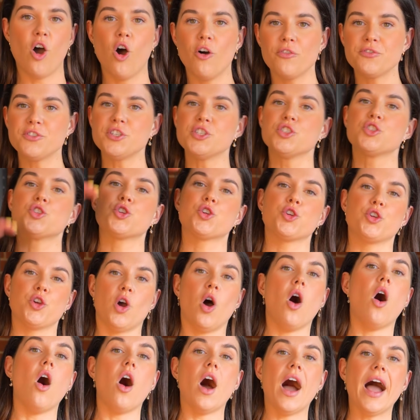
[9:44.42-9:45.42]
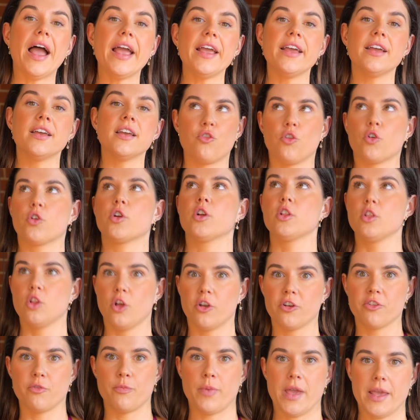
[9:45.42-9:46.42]
often too high for a
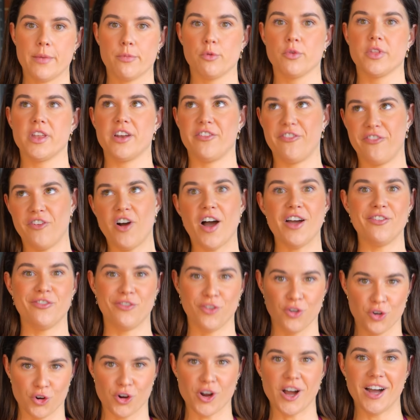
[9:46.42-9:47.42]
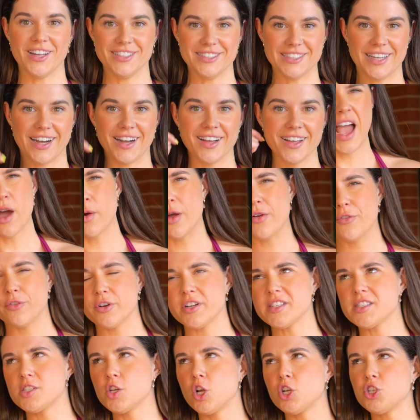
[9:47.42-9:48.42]
lot of people that are 5'4" or under.
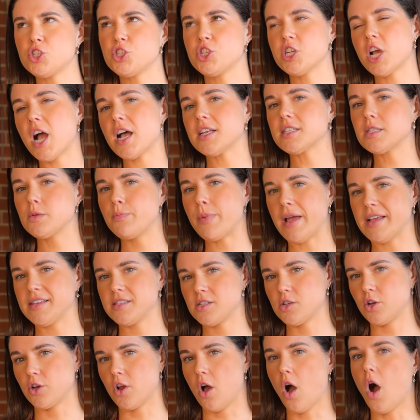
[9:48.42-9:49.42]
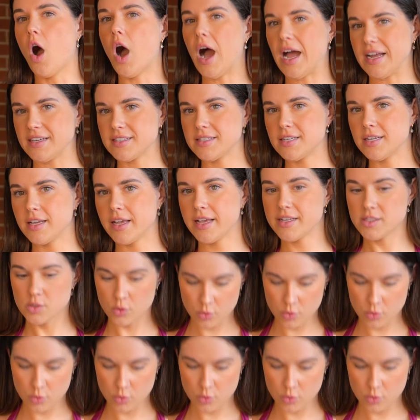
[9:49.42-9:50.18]
However, it's not just based on height. It's